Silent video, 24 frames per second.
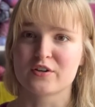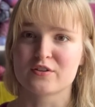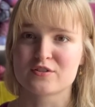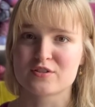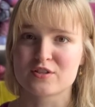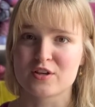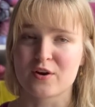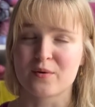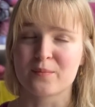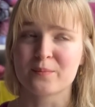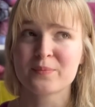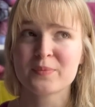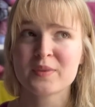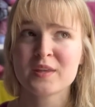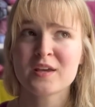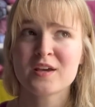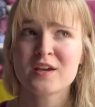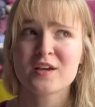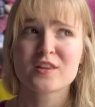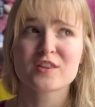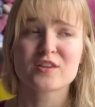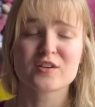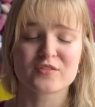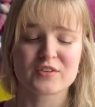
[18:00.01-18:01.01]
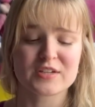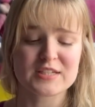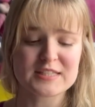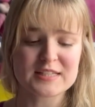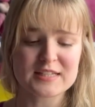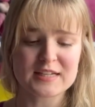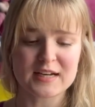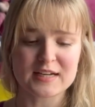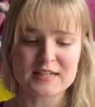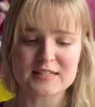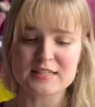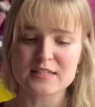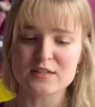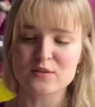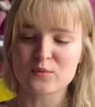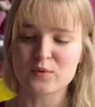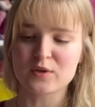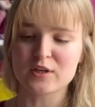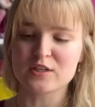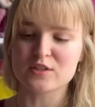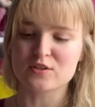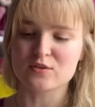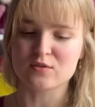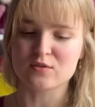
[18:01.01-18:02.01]
So the reason I didn't
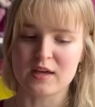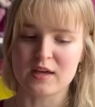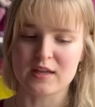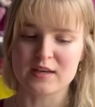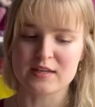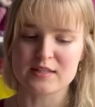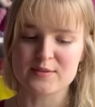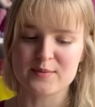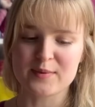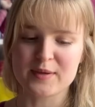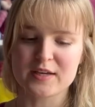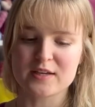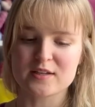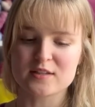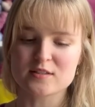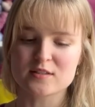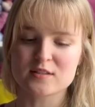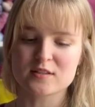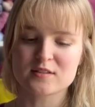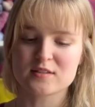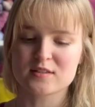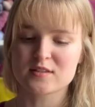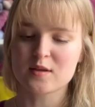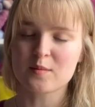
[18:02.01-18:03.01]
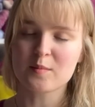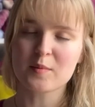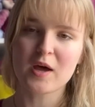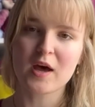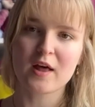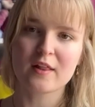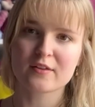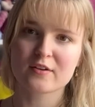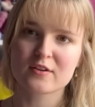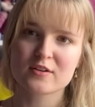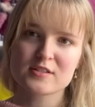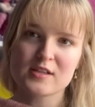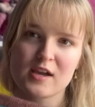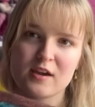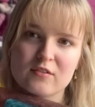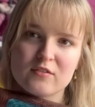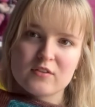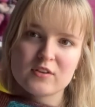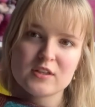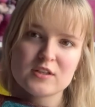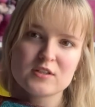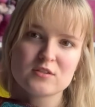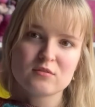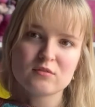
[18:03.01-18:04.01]
want to do is because some colors I
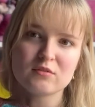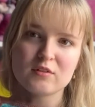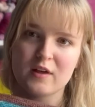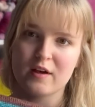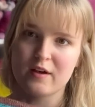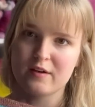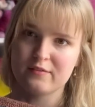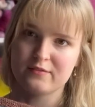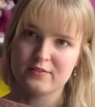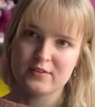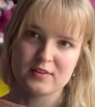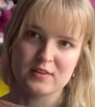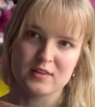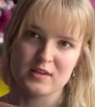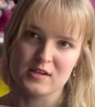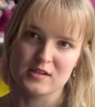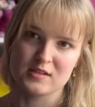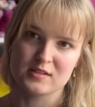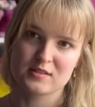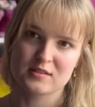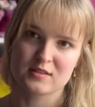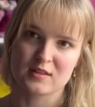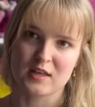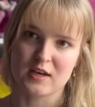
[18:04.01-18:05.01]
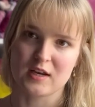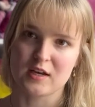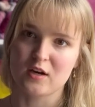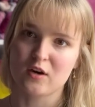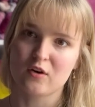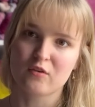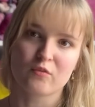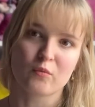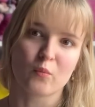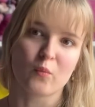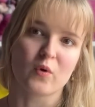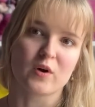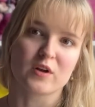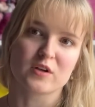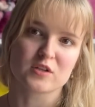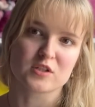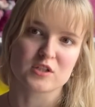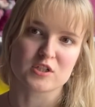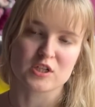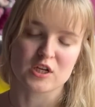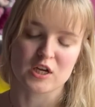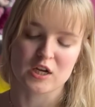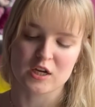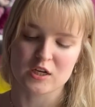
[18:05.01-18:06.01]
really do love in this that I don't want to
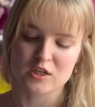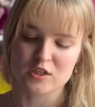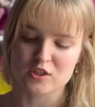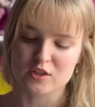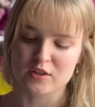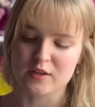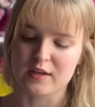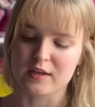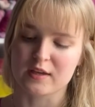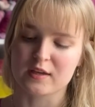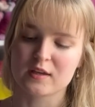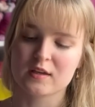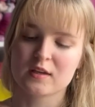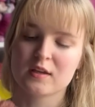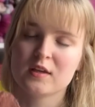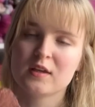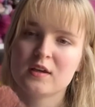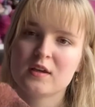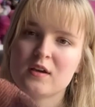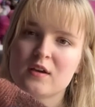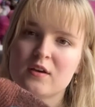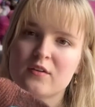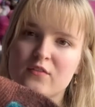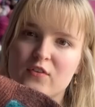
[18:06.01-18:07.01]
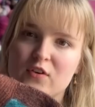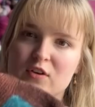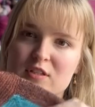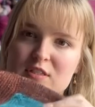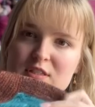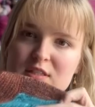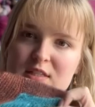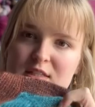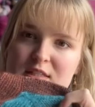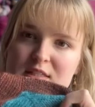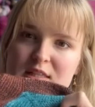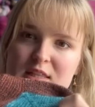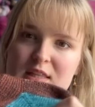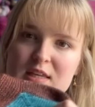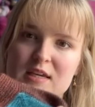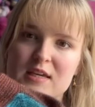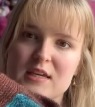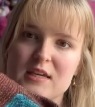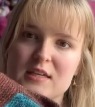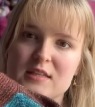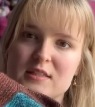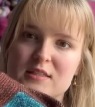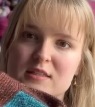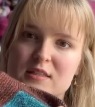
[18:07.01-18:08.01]
change. Like for instance,
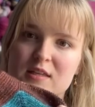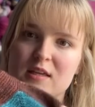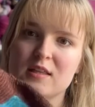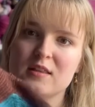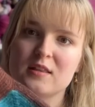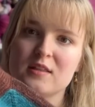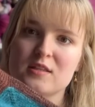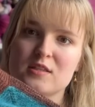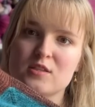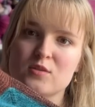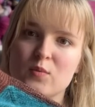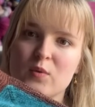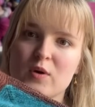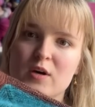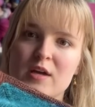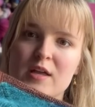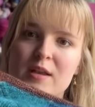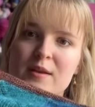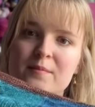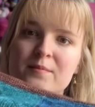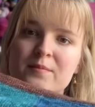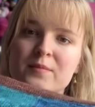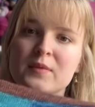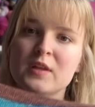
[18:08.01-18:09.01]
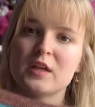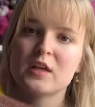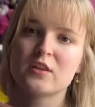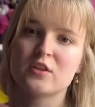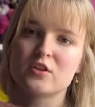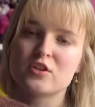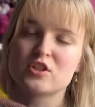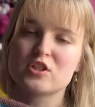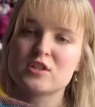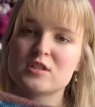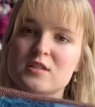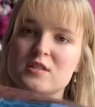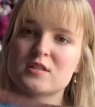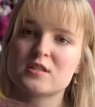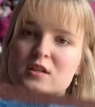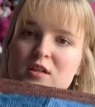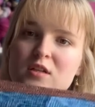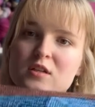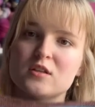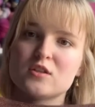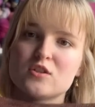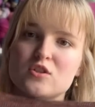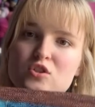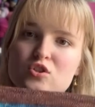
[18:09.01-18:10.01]
this and this one, there's just
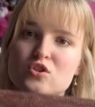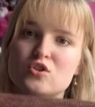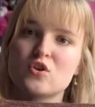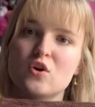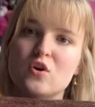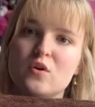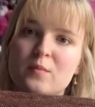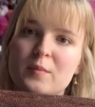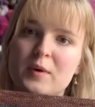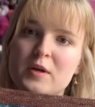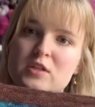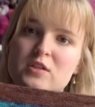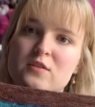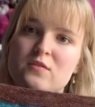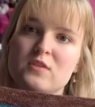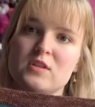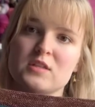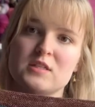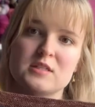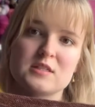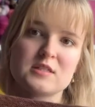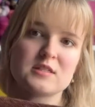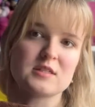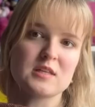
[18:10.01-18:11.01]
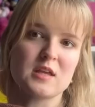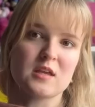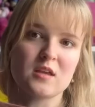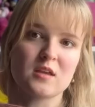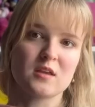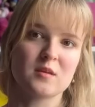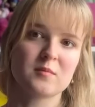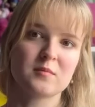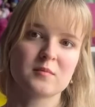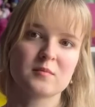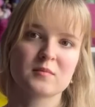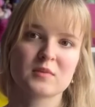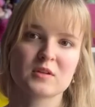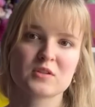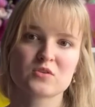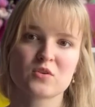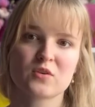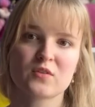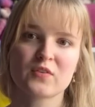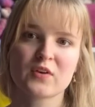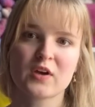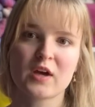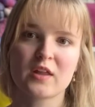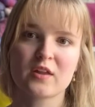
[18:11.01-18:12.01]
so much of the same
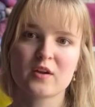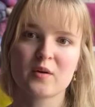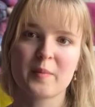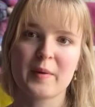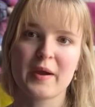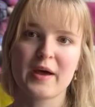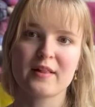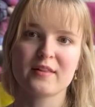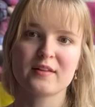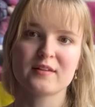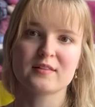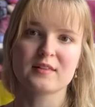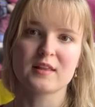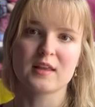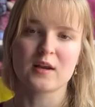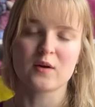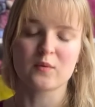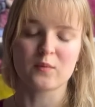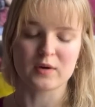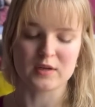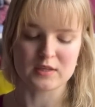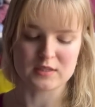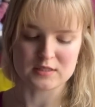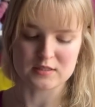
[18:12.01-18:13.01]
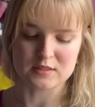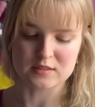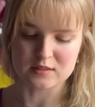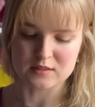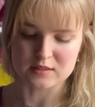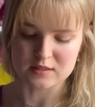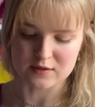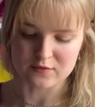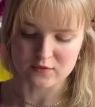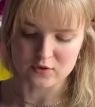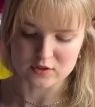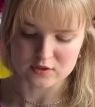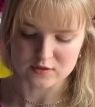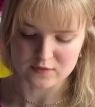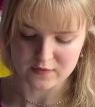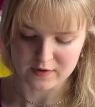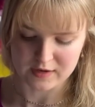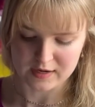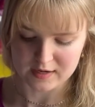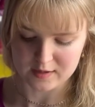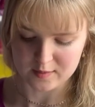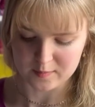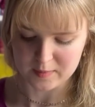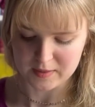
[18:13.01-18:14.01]
sort of color palette that I wanted to diversify
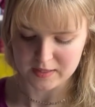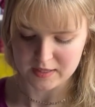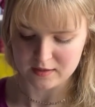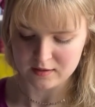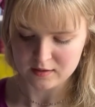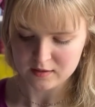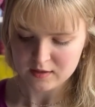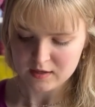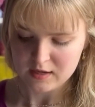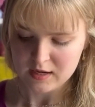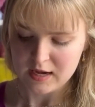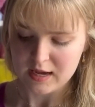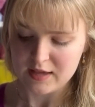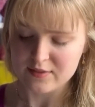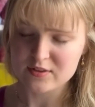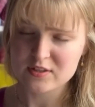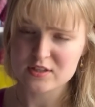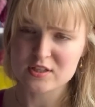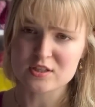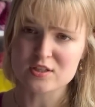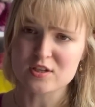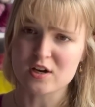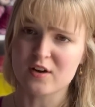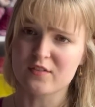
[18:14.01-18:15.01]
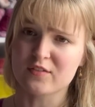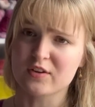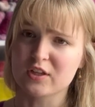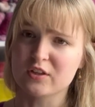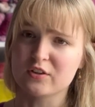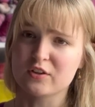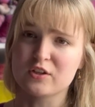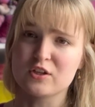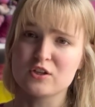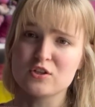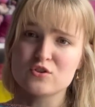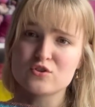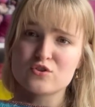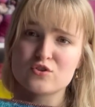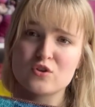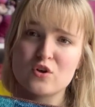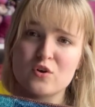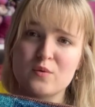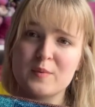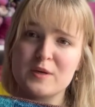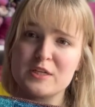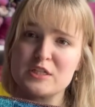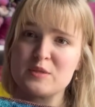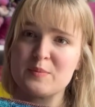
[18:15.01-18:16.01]
it a bit. And this is already looking so
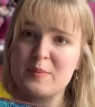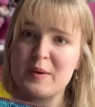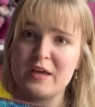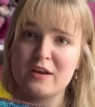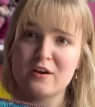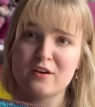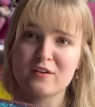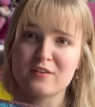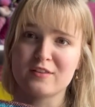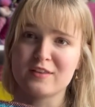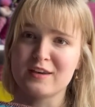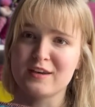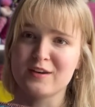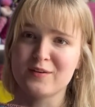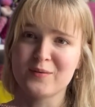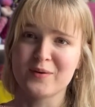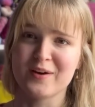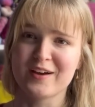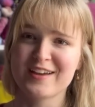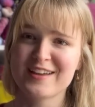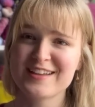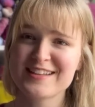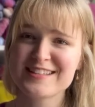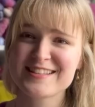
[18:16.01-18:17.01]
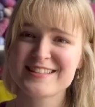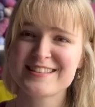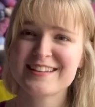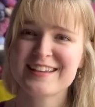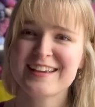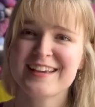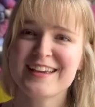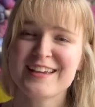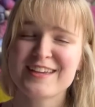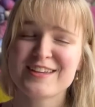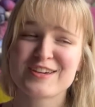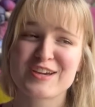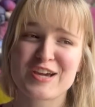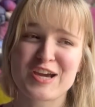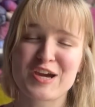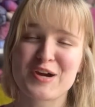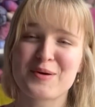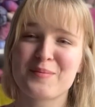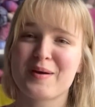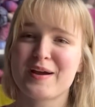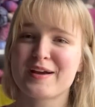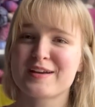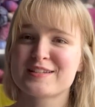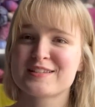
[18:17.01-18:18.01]
much better than it was. You could go
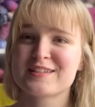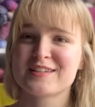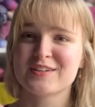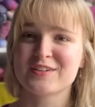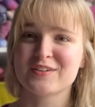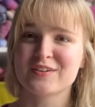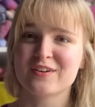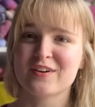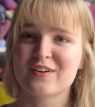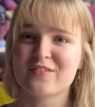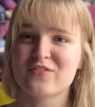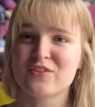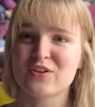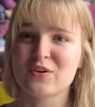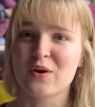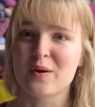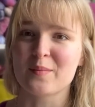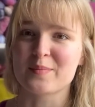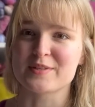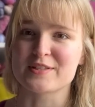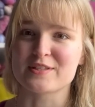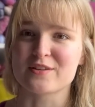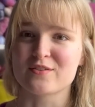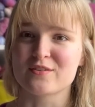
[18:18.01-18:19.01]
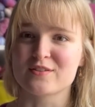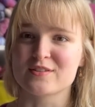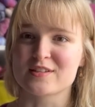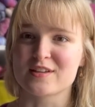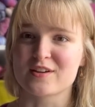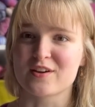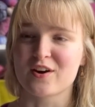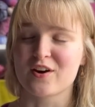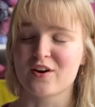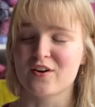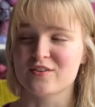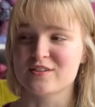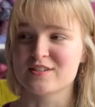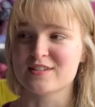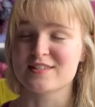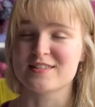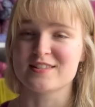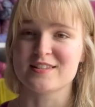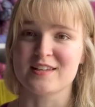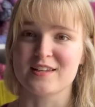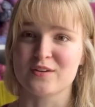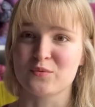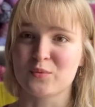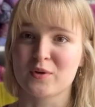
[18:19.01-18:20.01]
back to a few episodes ago to
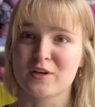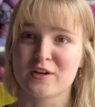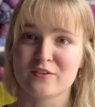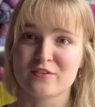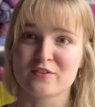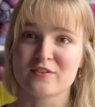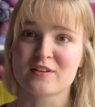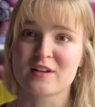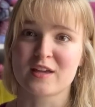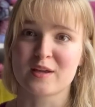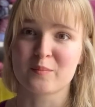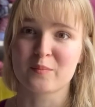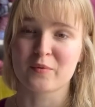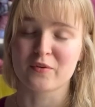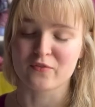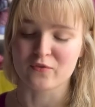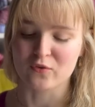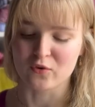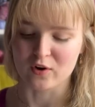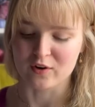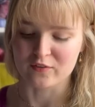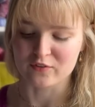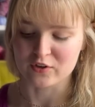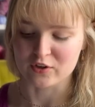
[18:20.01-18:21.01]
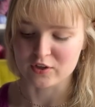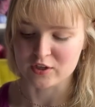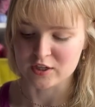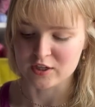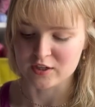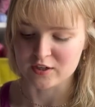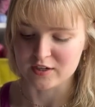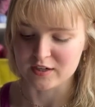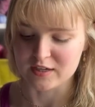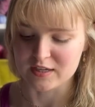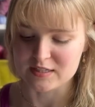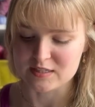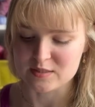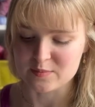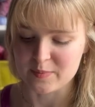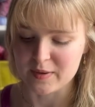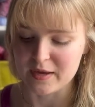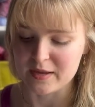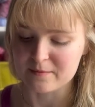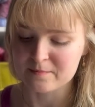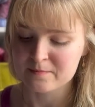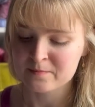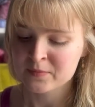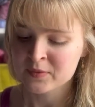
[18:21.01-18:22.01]
see what it looked like before if you're curious.
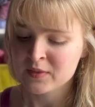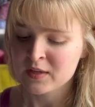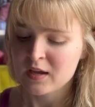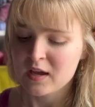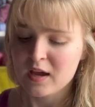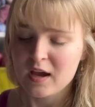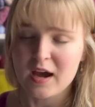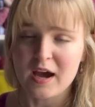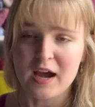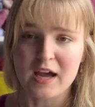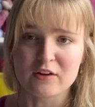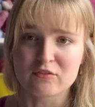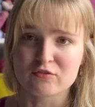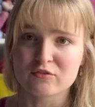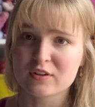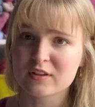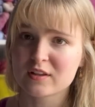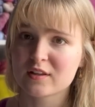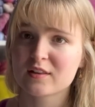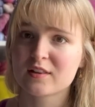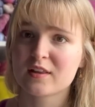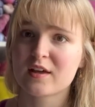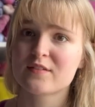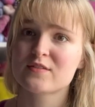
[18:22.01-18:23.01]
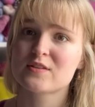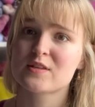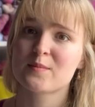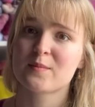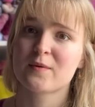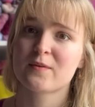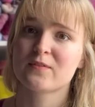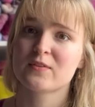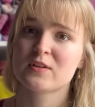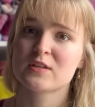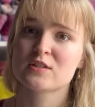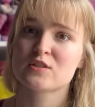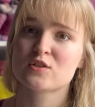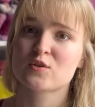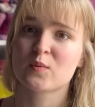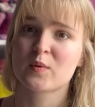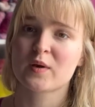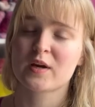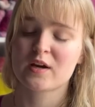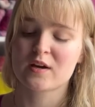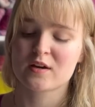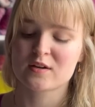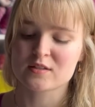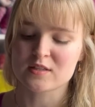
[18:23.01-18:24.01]
But I really love some of these
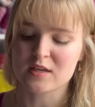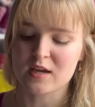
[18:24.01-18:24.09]
squares.